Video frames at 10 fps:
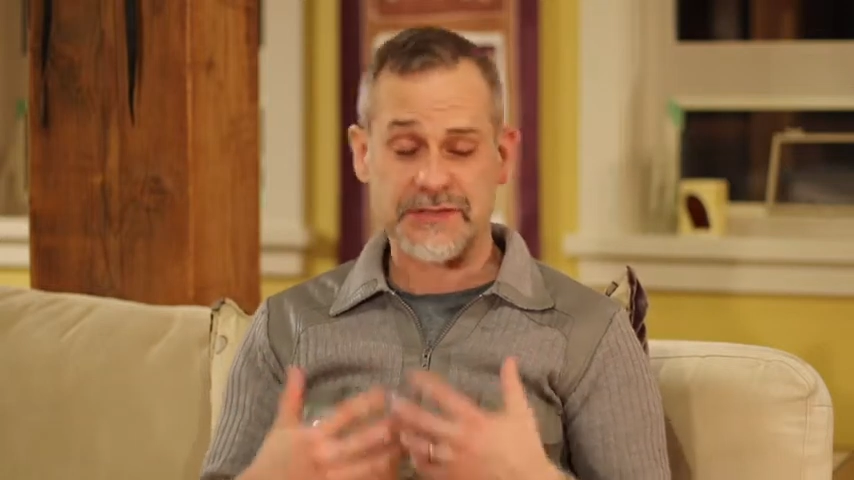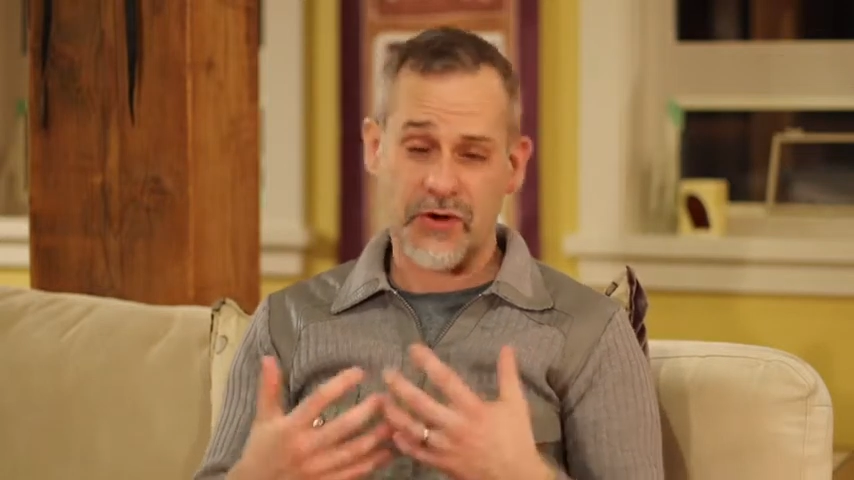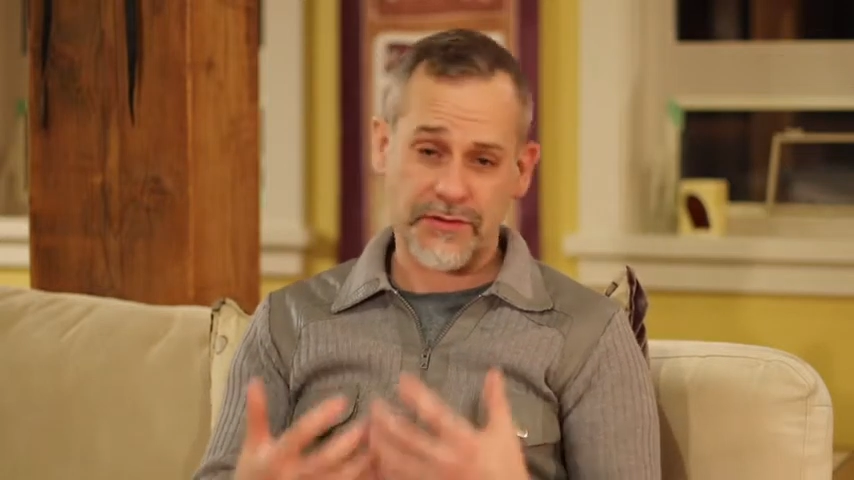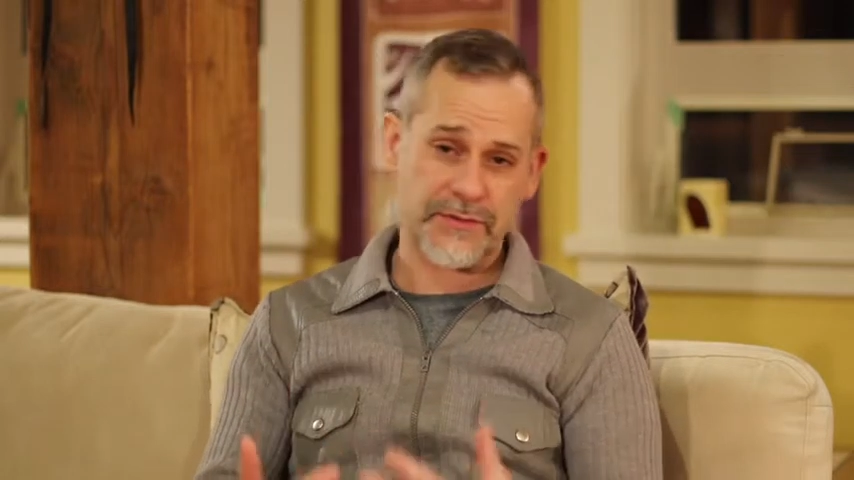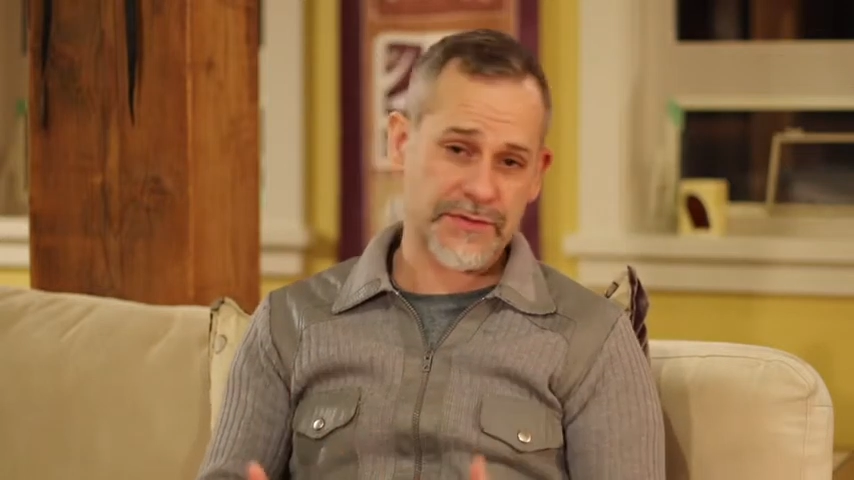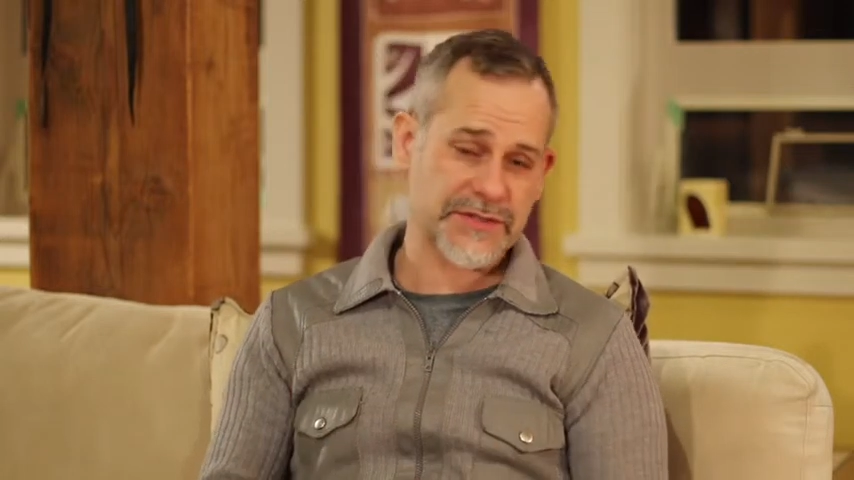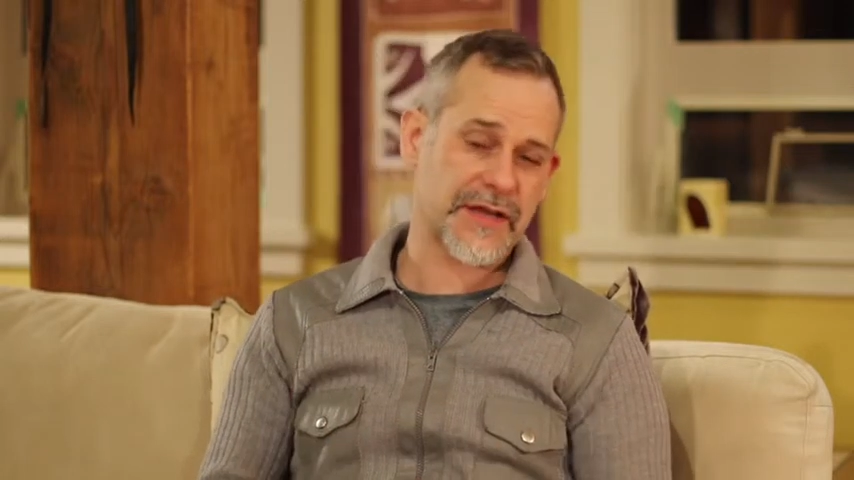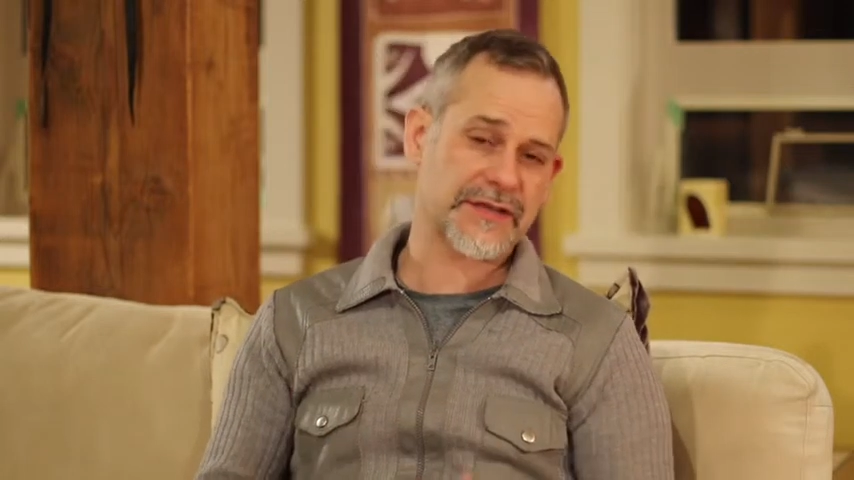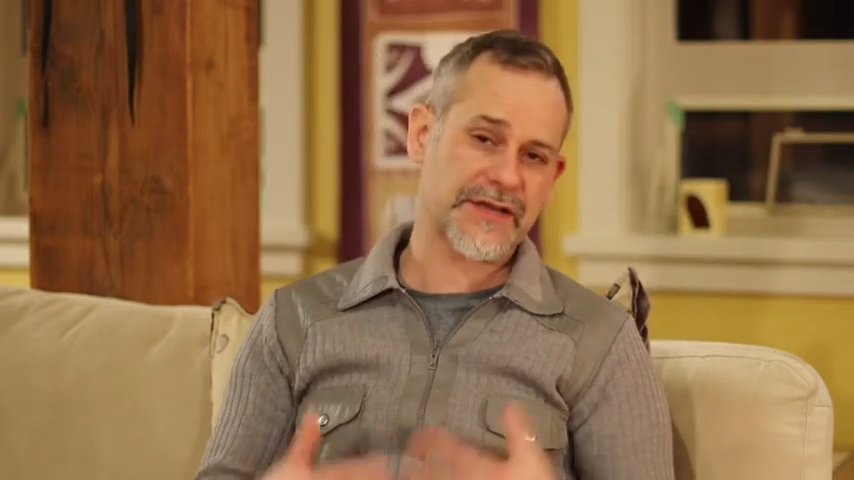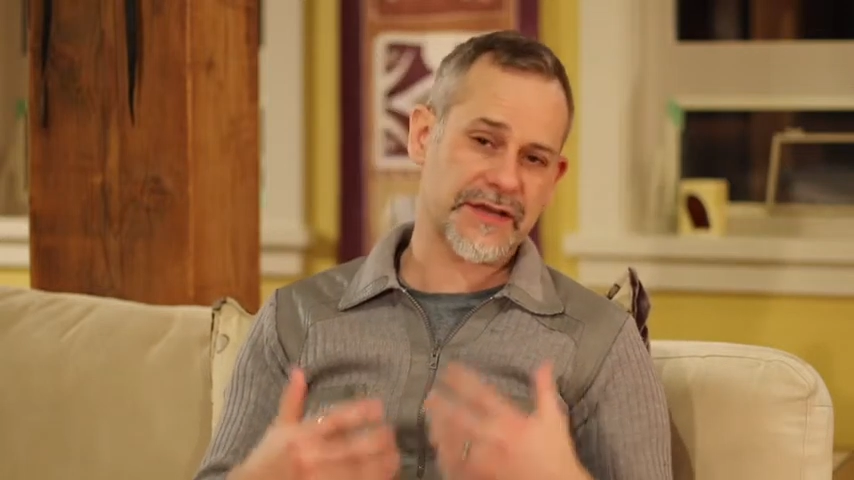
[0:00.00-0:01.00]
smart
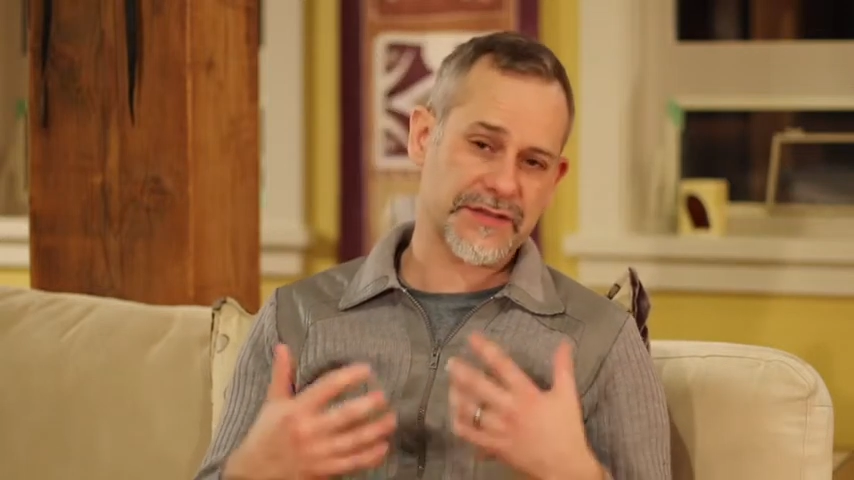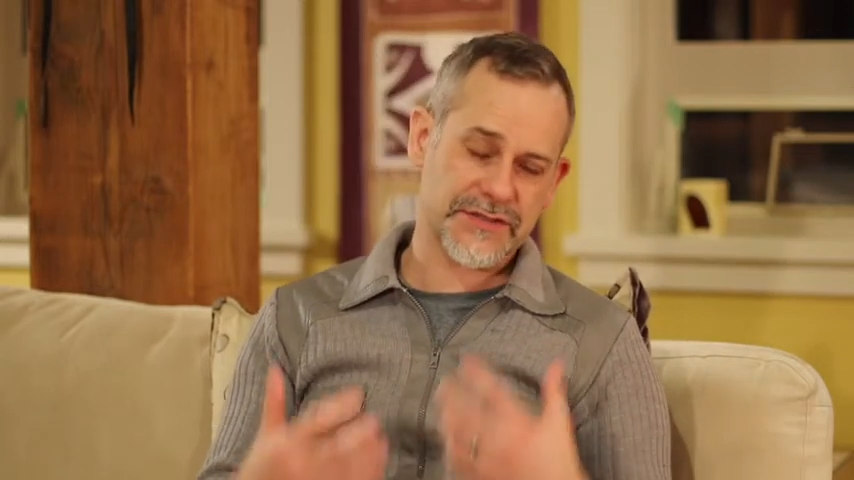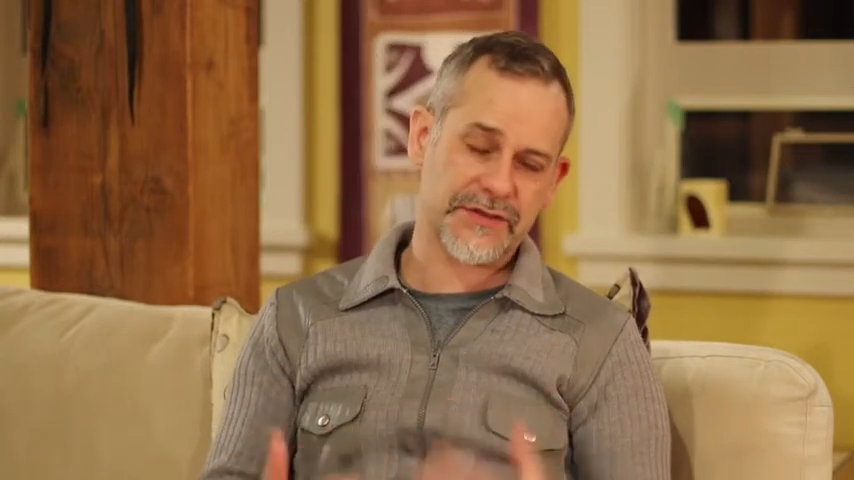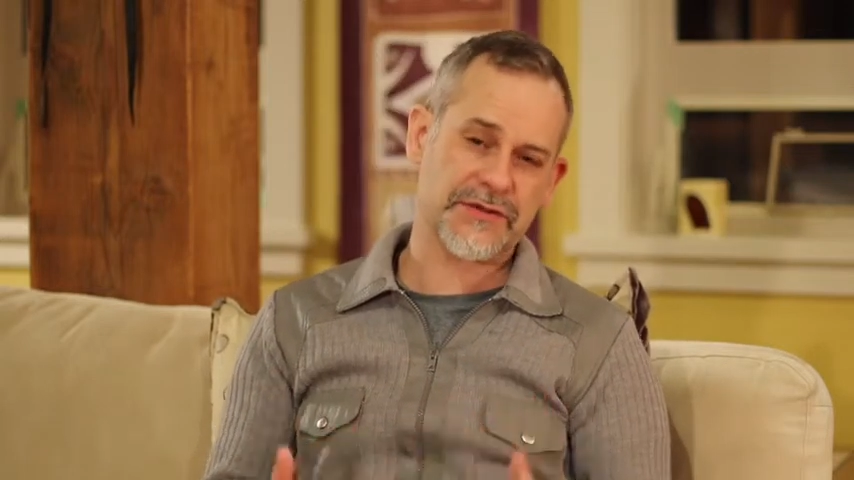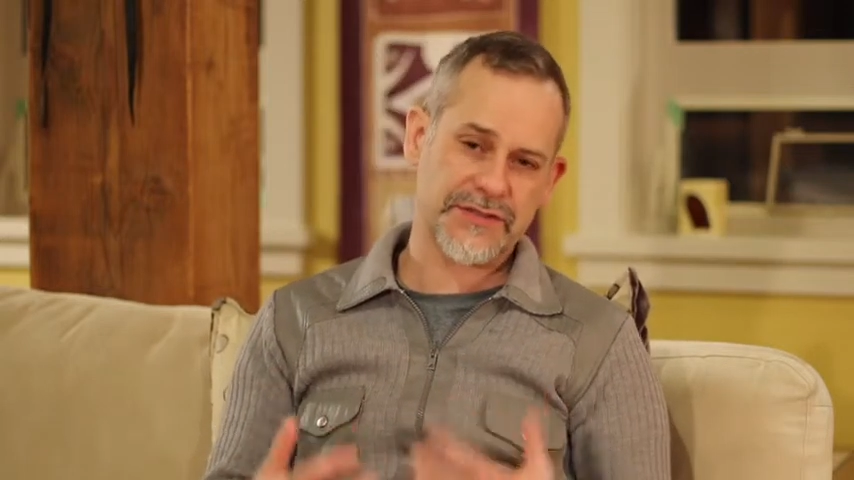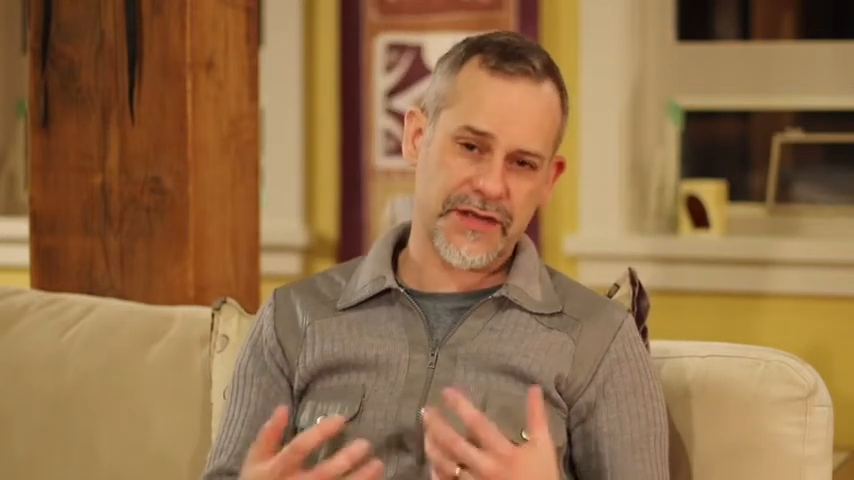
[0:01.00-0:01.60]
thermostats, they can start